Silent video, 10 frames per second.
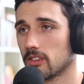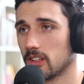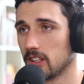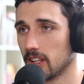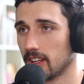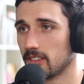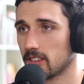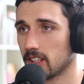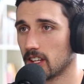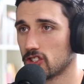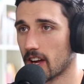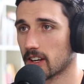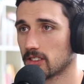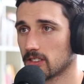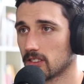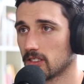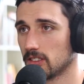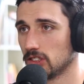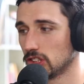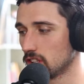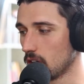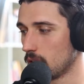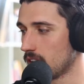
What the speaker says: and to get jacked. And so,